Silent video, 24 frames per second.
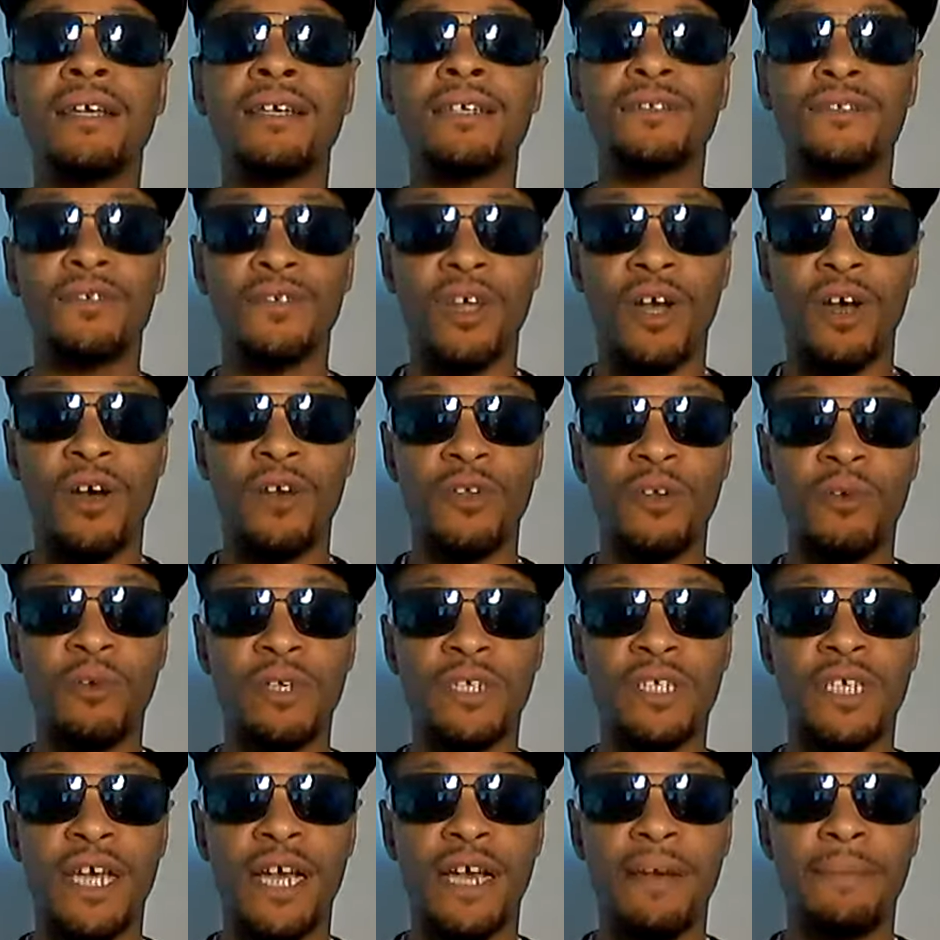So y'all know what
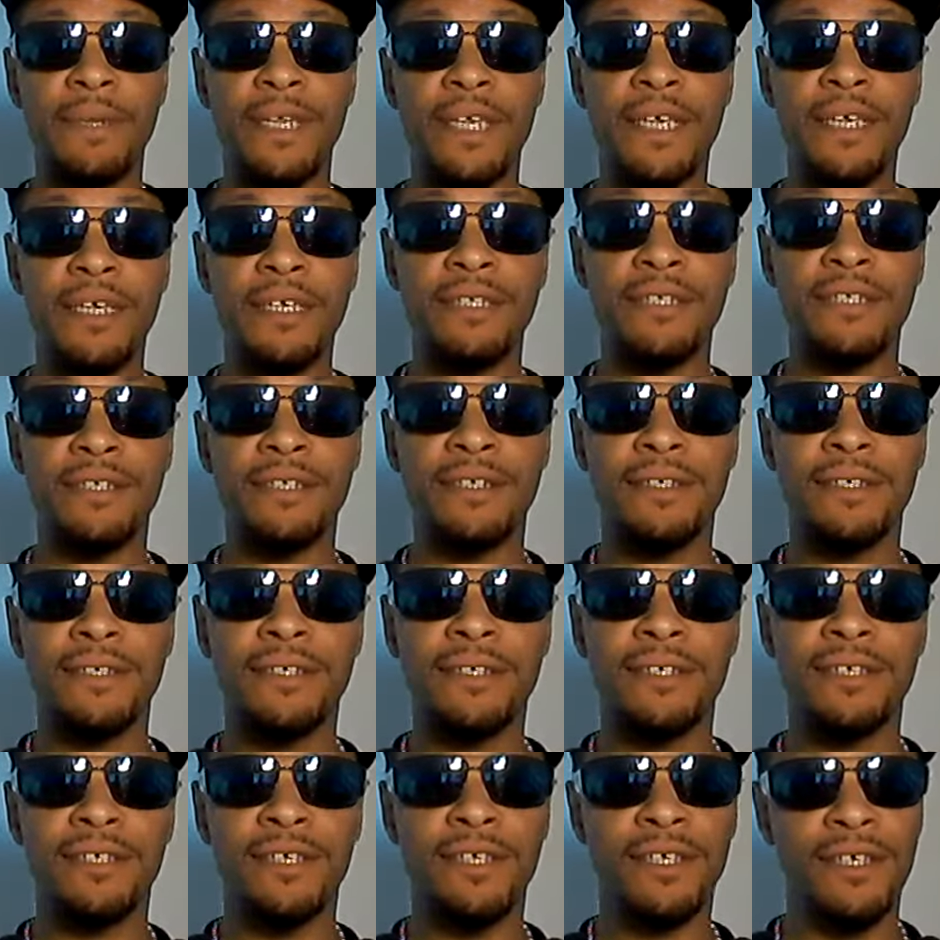time it is.
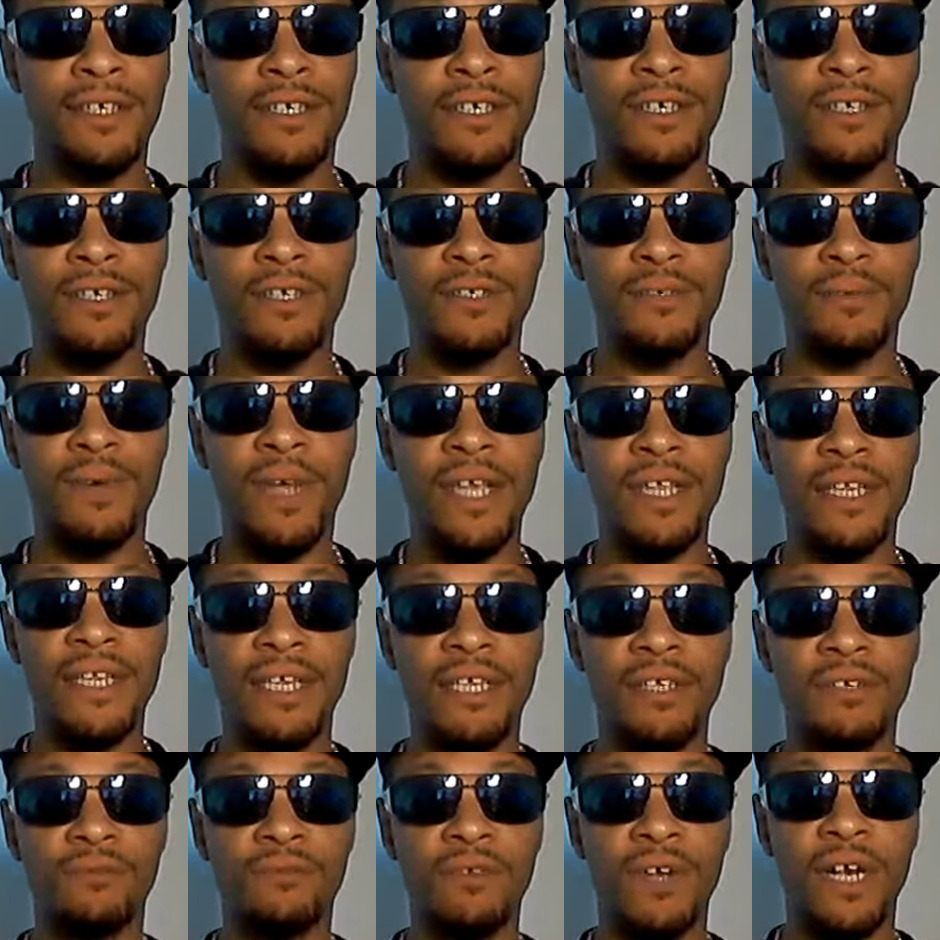You ain't
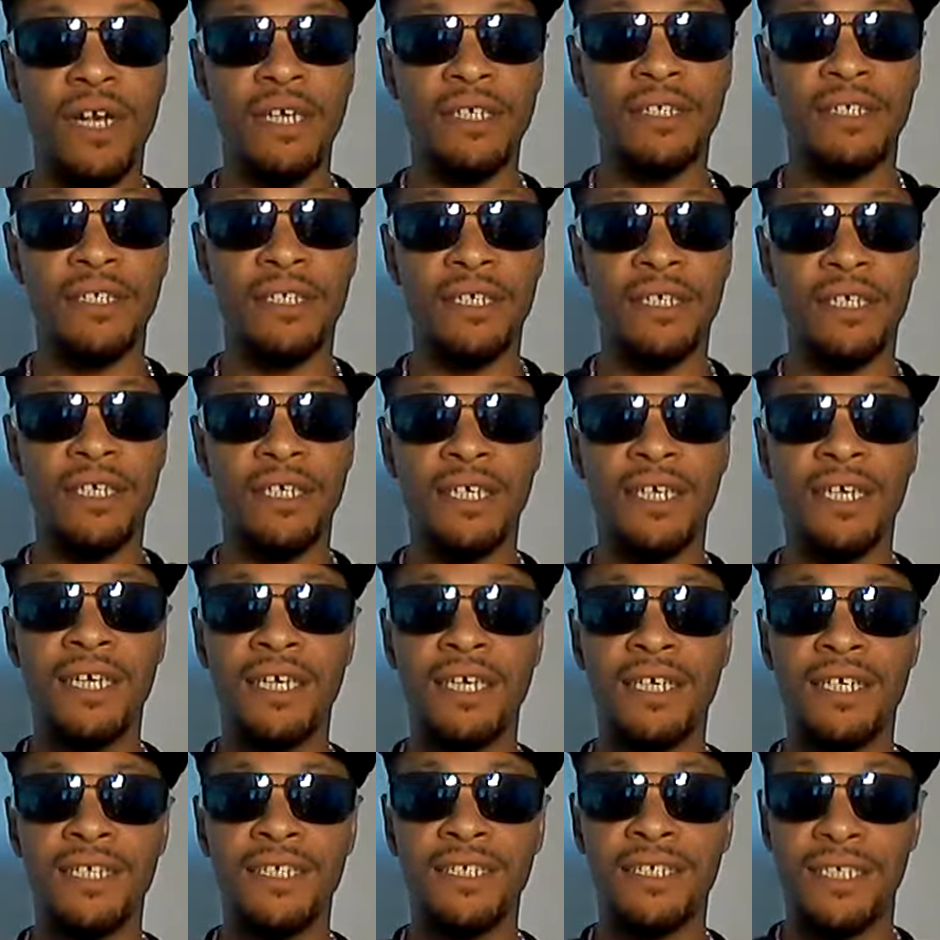in a rush
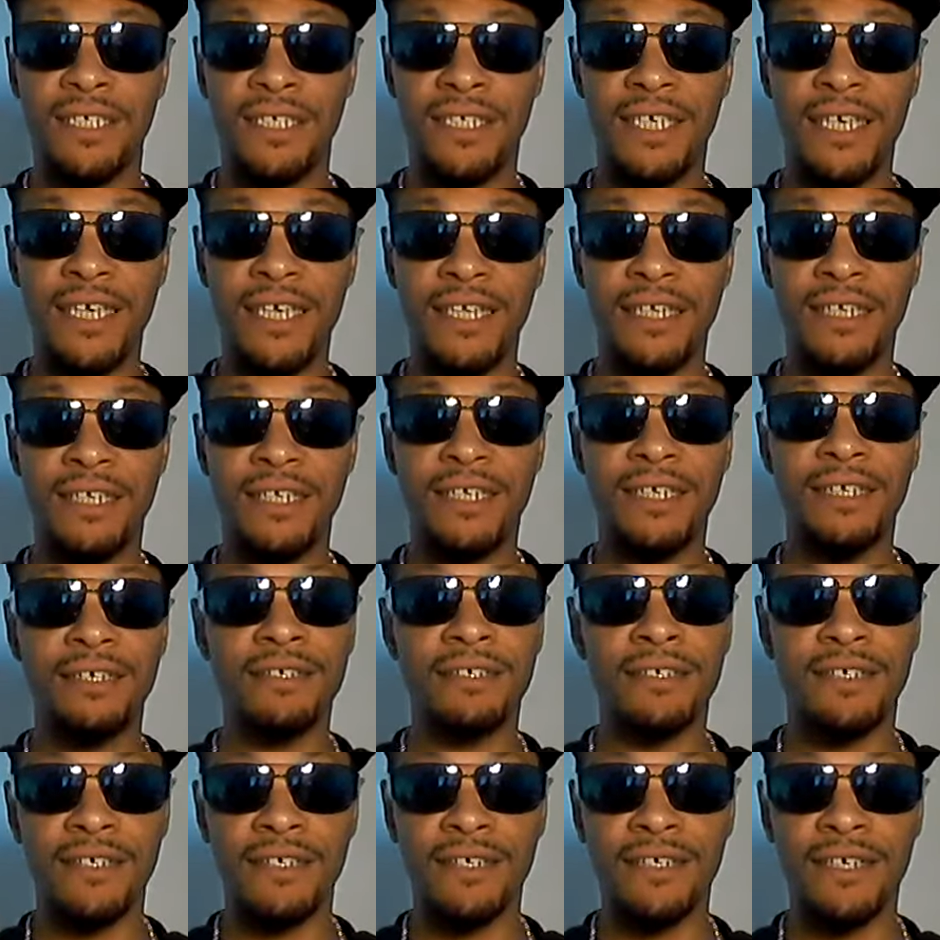to get
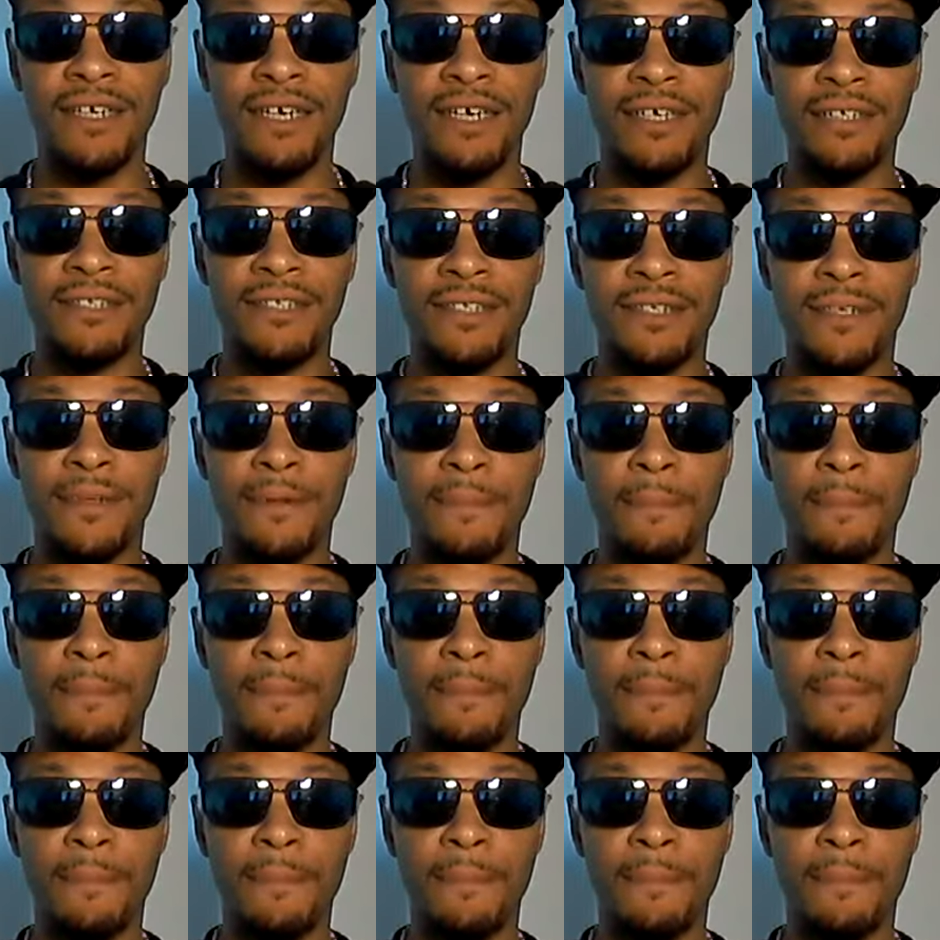concussed.